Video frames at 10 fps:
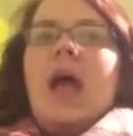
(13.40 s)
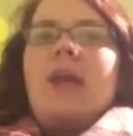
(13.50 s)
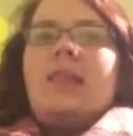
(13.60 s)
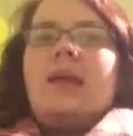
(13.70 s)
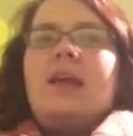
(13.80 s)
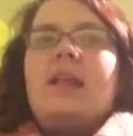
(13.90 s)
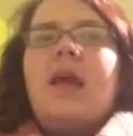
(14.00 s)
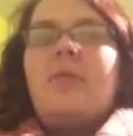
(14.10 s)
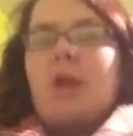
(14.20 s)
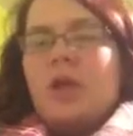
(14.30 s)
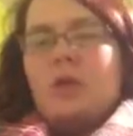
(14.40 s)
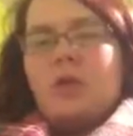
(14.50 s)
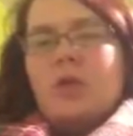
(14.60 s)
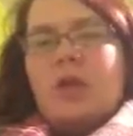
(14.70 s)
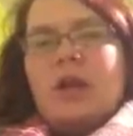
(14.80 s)
and they collaborate
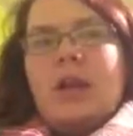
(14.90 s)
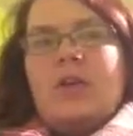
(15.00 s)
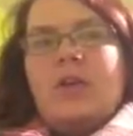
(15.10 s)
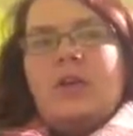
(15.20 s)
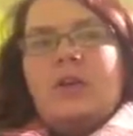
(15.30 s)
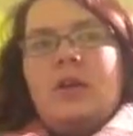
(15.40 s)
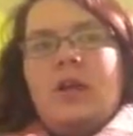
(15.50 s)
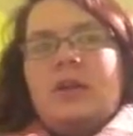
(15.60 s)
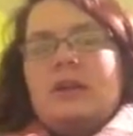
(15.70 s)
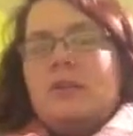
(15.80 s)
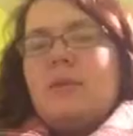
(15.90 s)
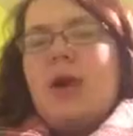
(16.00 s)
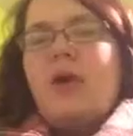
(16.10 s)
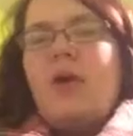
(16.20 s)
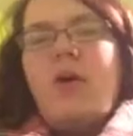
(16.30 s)
with one another to
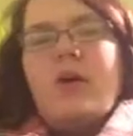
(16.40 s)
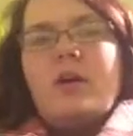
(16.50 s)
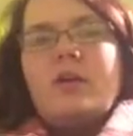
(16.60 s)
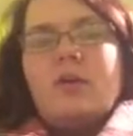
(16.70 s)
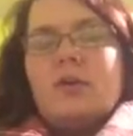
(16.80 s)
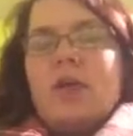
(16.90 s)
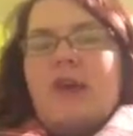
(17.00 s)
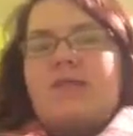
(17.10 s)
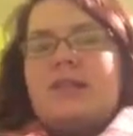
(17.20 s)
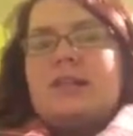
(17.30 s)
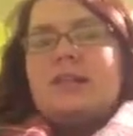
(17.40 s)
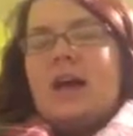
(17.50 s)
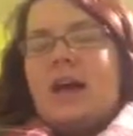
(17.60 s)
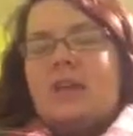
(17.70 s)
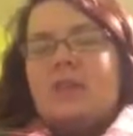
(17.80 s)
combine art, graphic
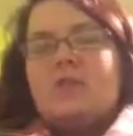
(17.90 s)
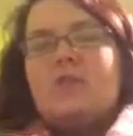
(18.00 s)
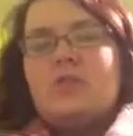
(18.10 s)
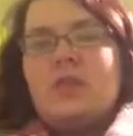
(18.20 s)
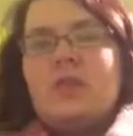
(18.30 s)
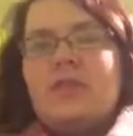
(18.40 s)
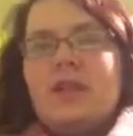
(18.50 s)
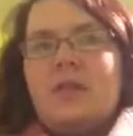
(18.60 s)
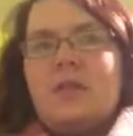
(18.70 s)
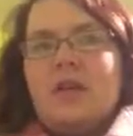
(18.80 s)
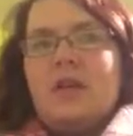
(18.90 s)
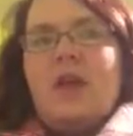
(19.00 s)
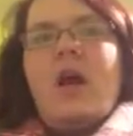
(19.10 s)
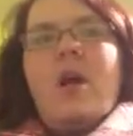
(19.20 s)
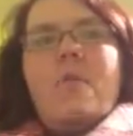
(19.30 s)
design, story development,
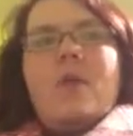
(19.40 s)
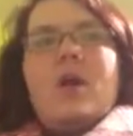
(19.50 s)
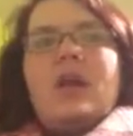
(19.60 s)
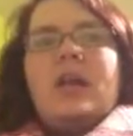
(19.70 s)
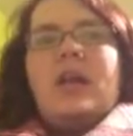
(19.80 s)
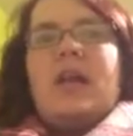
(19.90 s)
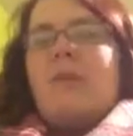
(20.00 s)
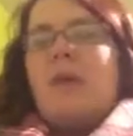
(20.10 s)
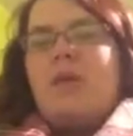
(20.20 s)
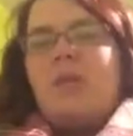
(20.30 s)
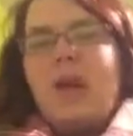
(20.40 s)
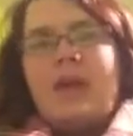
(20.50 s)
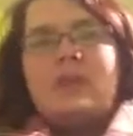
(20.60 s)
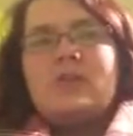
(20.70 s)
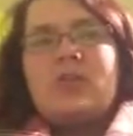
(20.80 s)
marketing, and
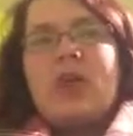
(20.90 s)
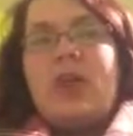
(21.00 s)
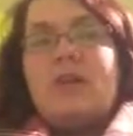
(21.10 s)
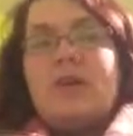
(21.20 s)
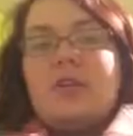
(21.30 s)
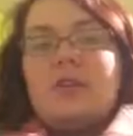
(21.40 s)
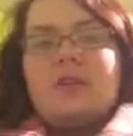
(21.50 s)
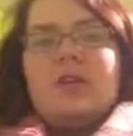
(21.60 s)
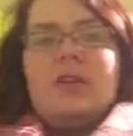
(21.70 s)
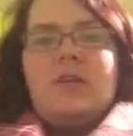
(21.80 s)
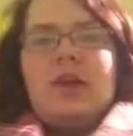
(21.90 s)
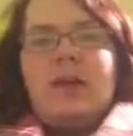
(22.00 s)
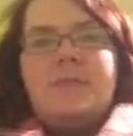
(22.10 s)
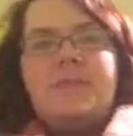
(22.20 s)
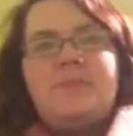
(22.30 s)
mathematics to create a functional video
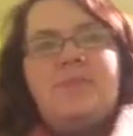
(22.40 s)
game.